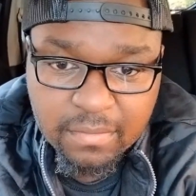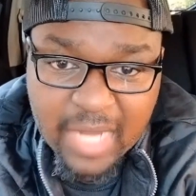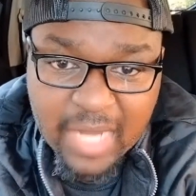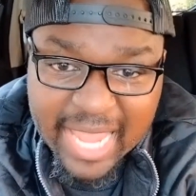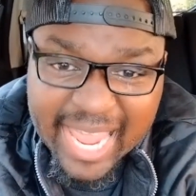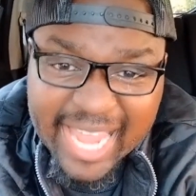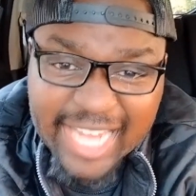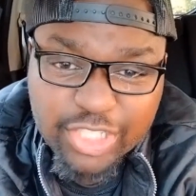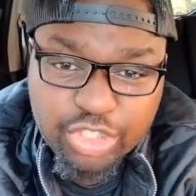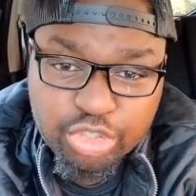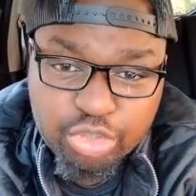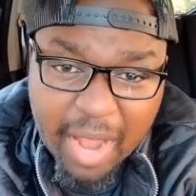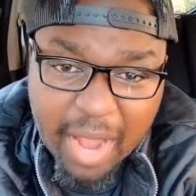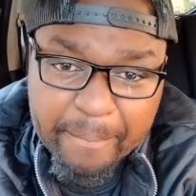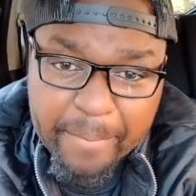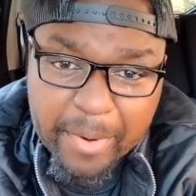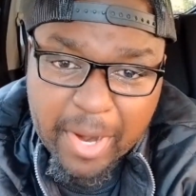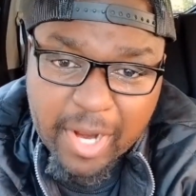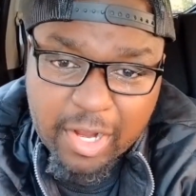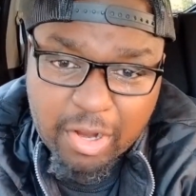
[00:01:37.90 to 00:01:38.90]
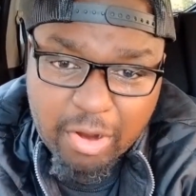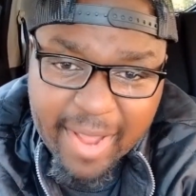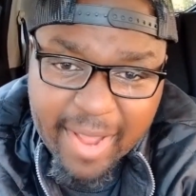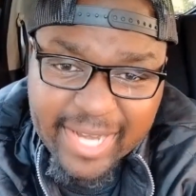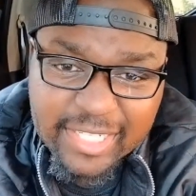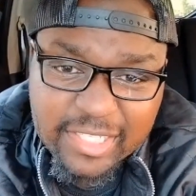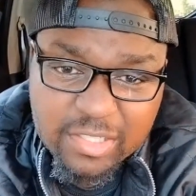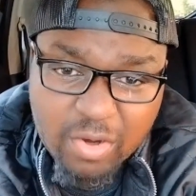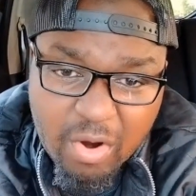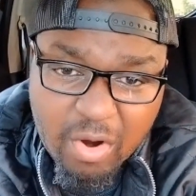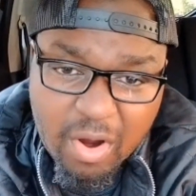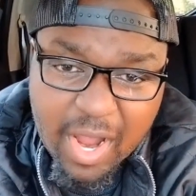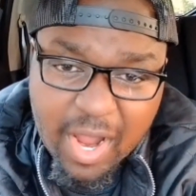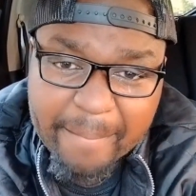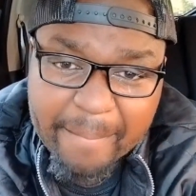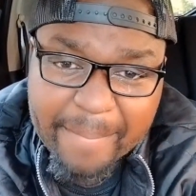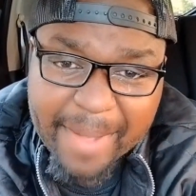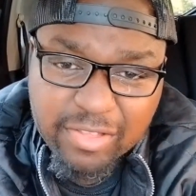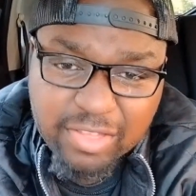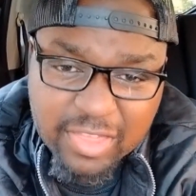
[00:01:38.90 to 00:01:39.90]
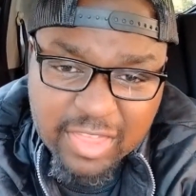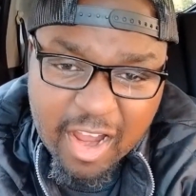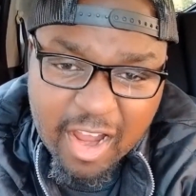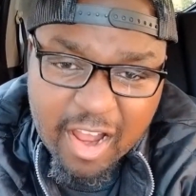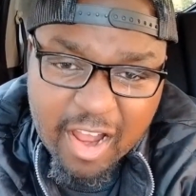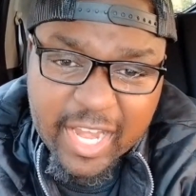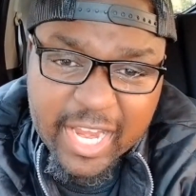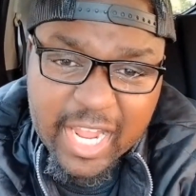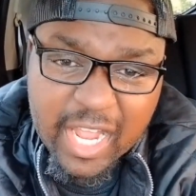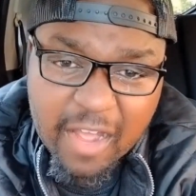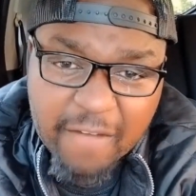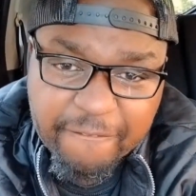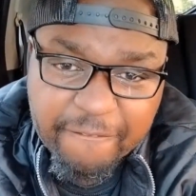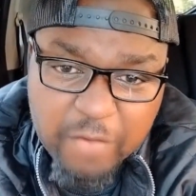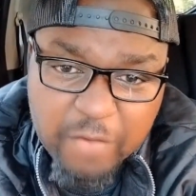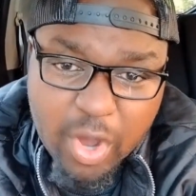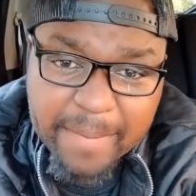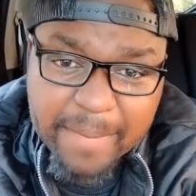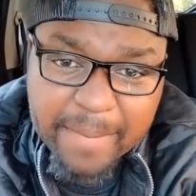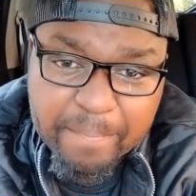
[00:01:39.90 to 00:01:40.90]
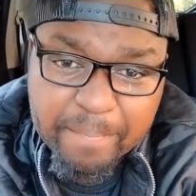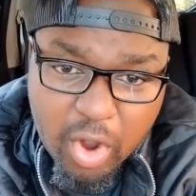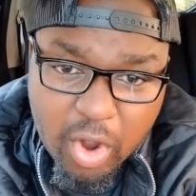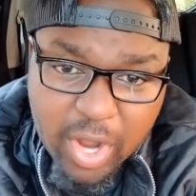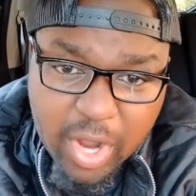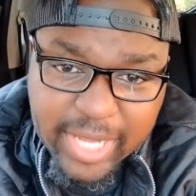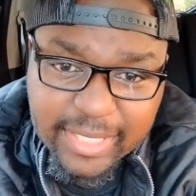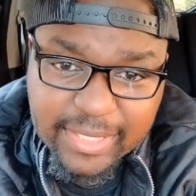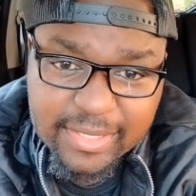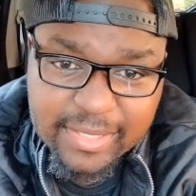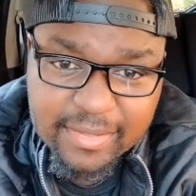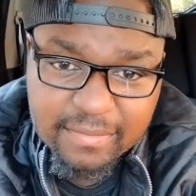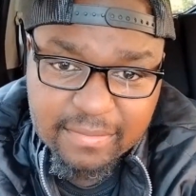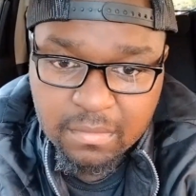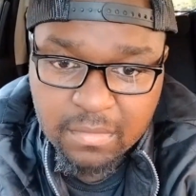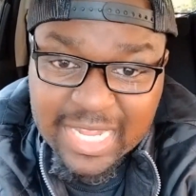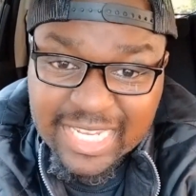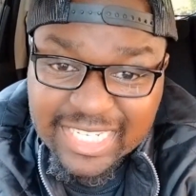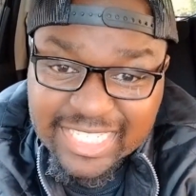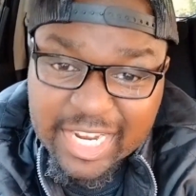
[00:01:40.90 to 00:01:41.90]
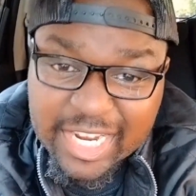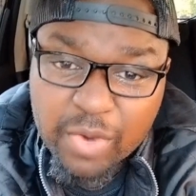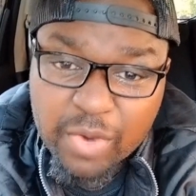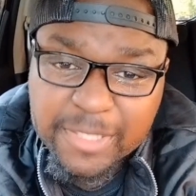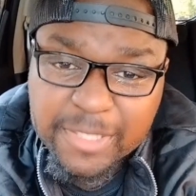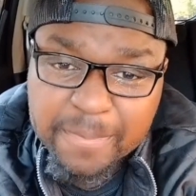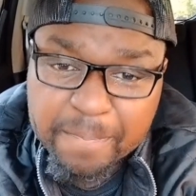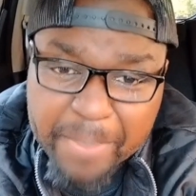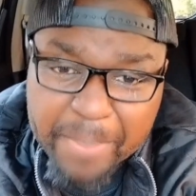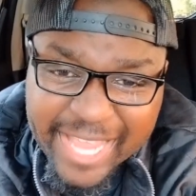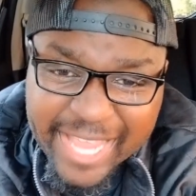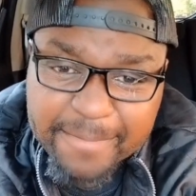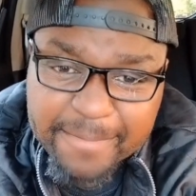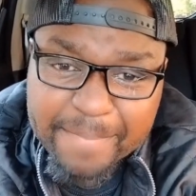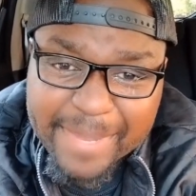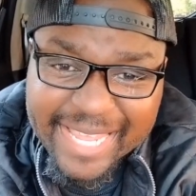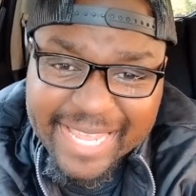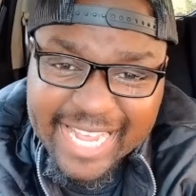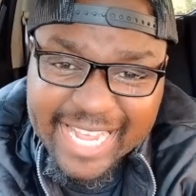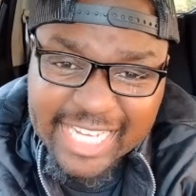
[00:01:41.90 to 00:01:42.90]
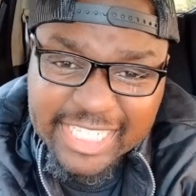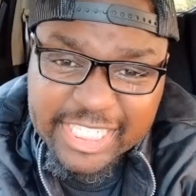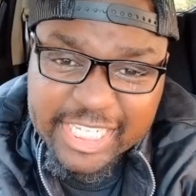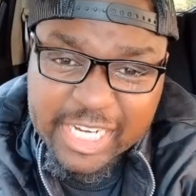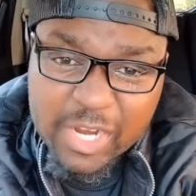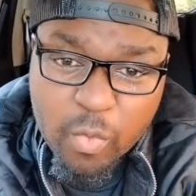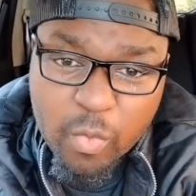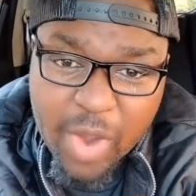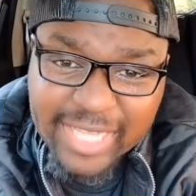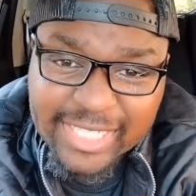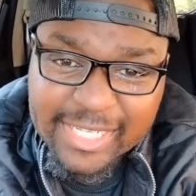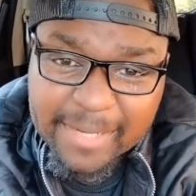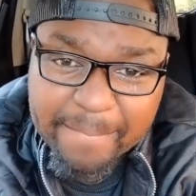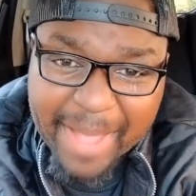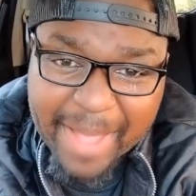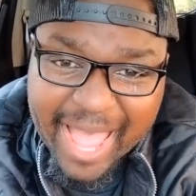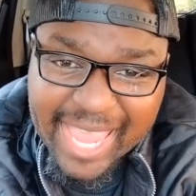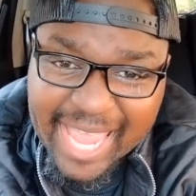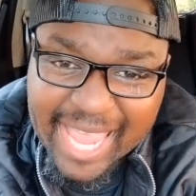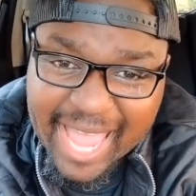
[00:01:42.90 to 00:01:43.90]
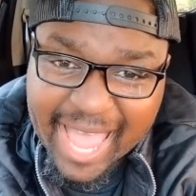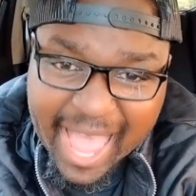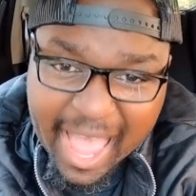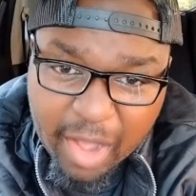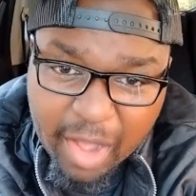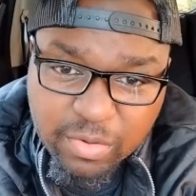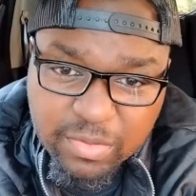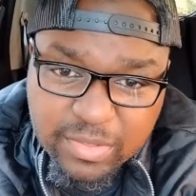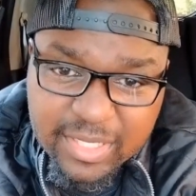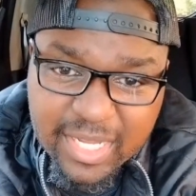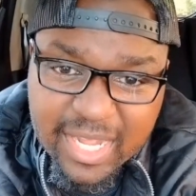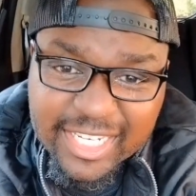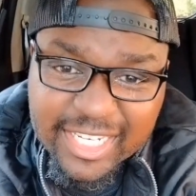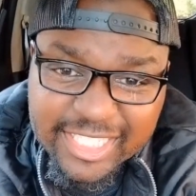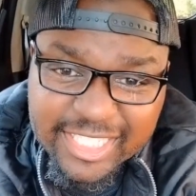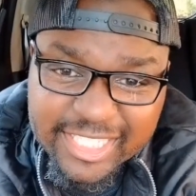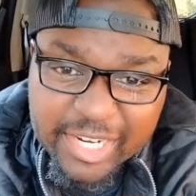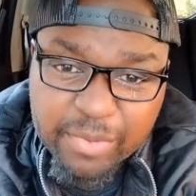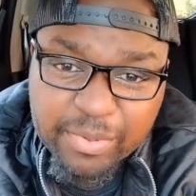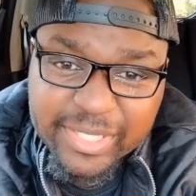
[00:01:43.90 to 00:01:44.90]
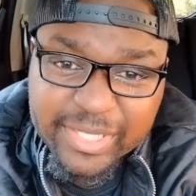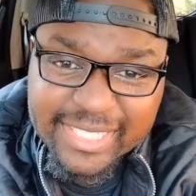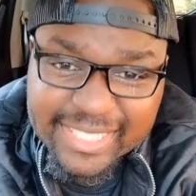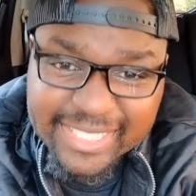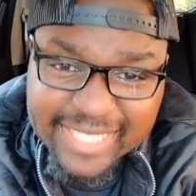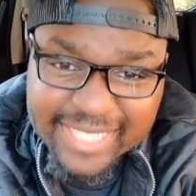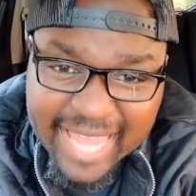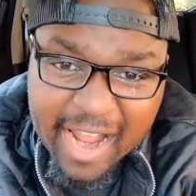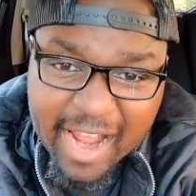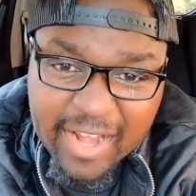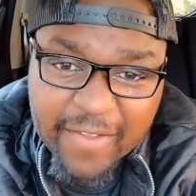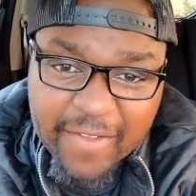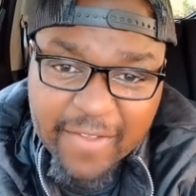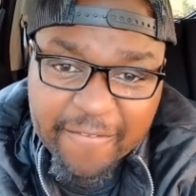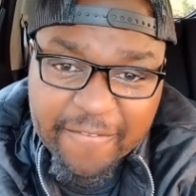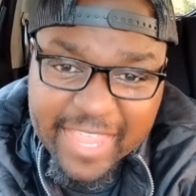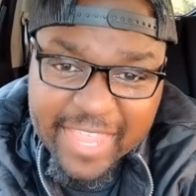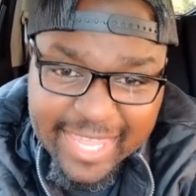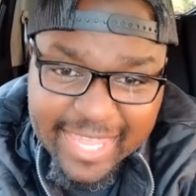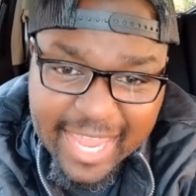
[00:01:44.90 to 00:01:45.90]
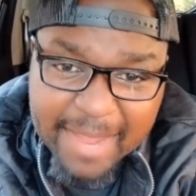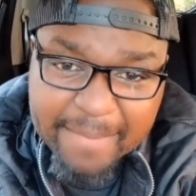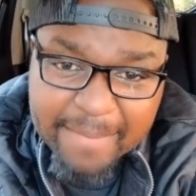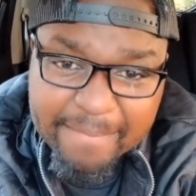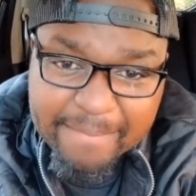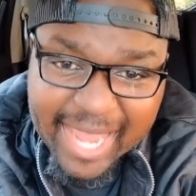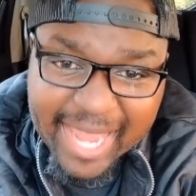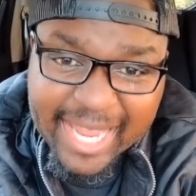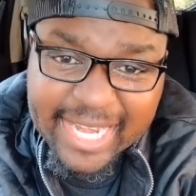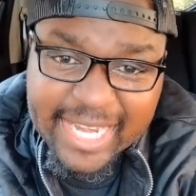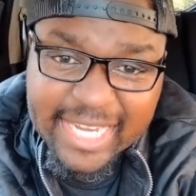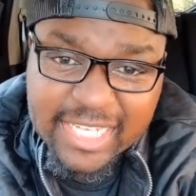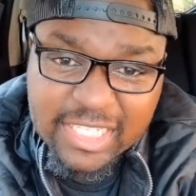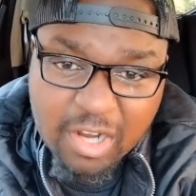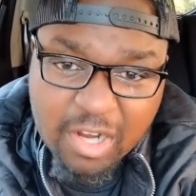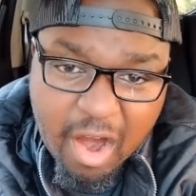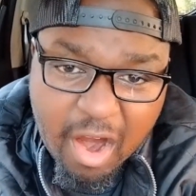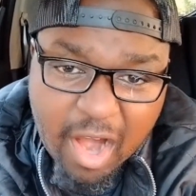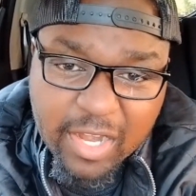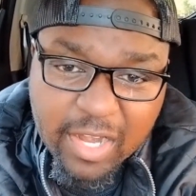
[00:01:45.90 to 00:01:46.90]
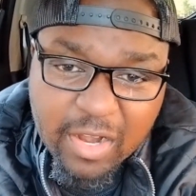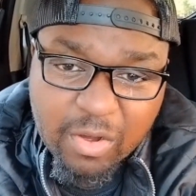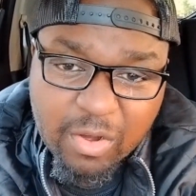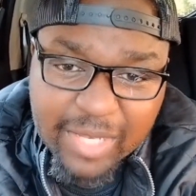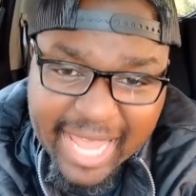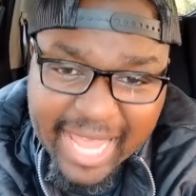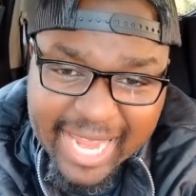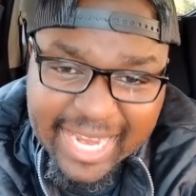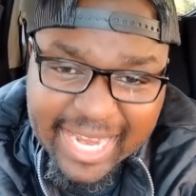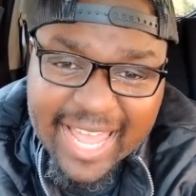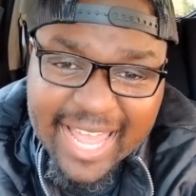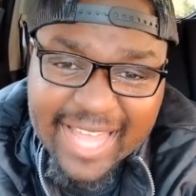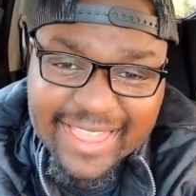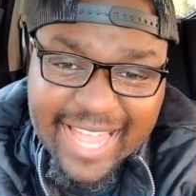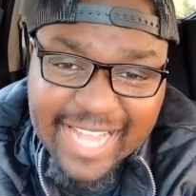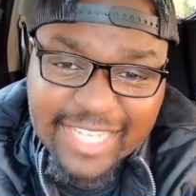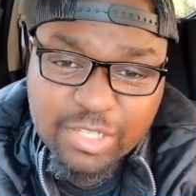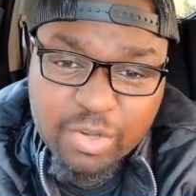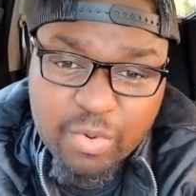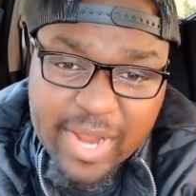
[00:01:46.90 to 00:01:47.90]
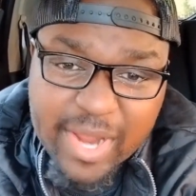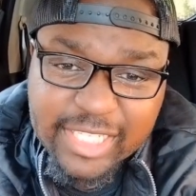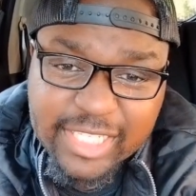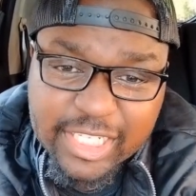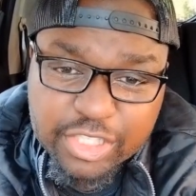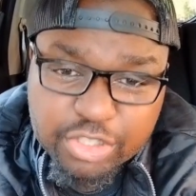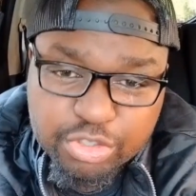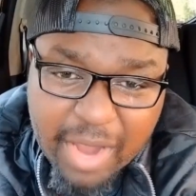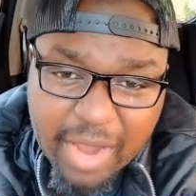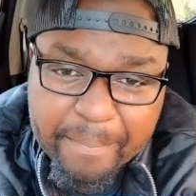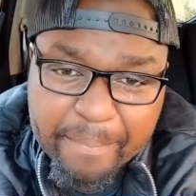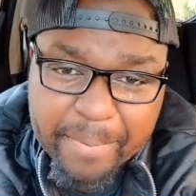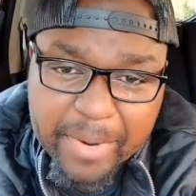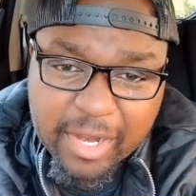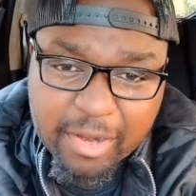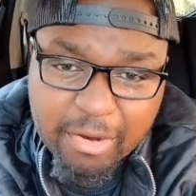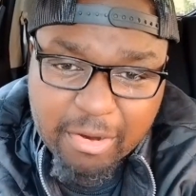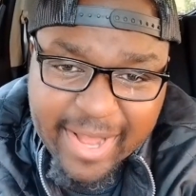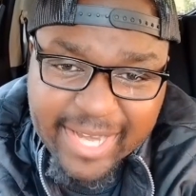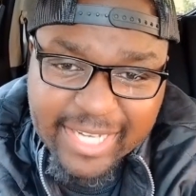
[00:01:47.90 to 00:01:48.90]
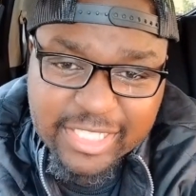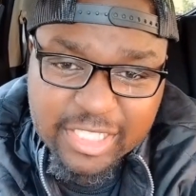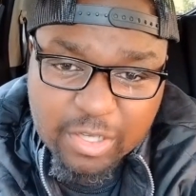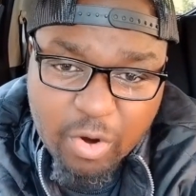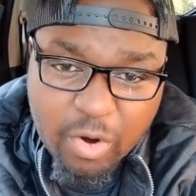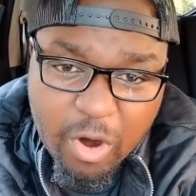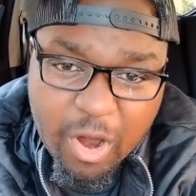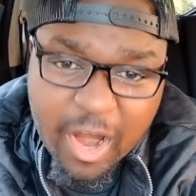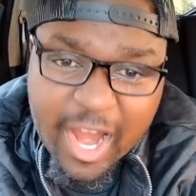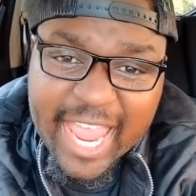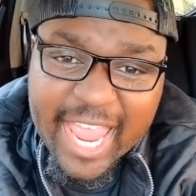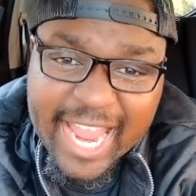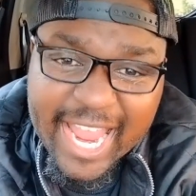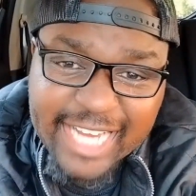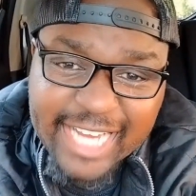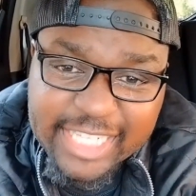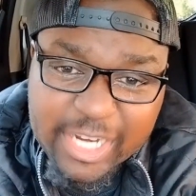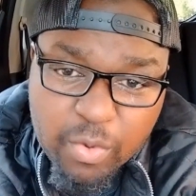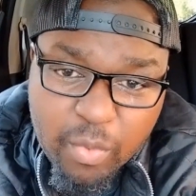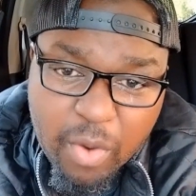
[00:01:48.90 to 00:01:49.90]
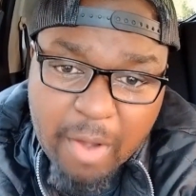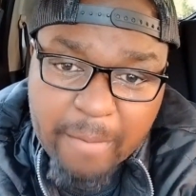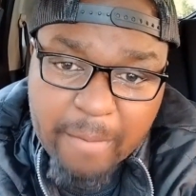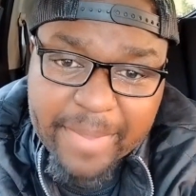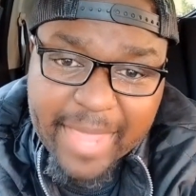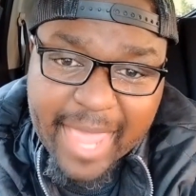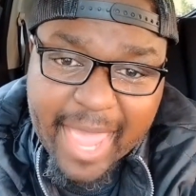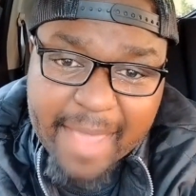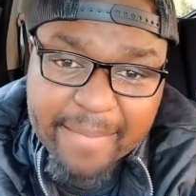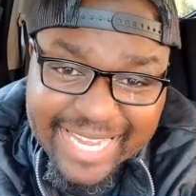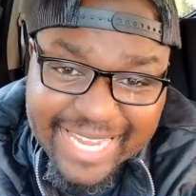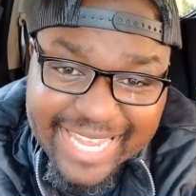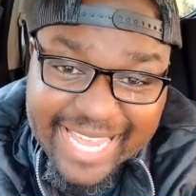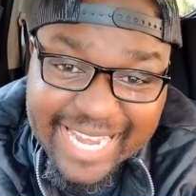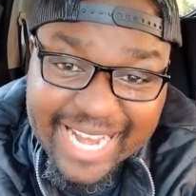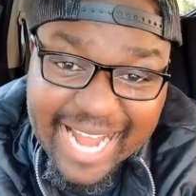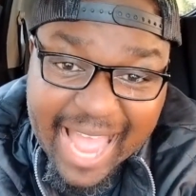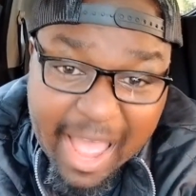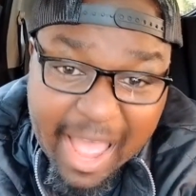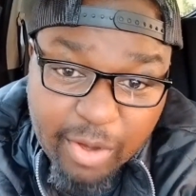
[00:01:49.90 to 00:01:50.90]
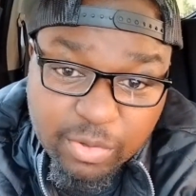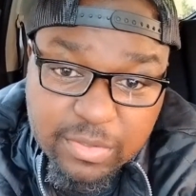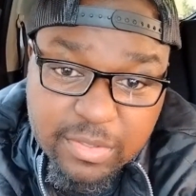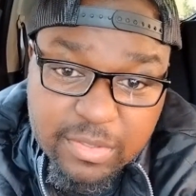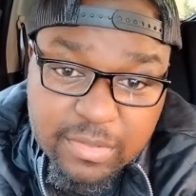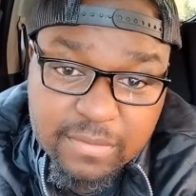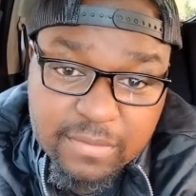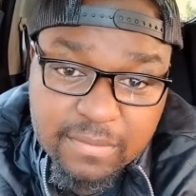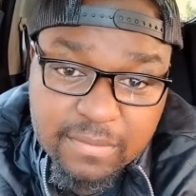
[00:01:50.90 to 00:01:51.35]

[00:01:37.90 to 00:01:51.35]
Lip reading: It dropped her credit score about 30 or 40 points. She was pissed because she wanted to buy a house. She was scared if he keep making his car note late, that's going to drop her credit score and she won't be able to get a house.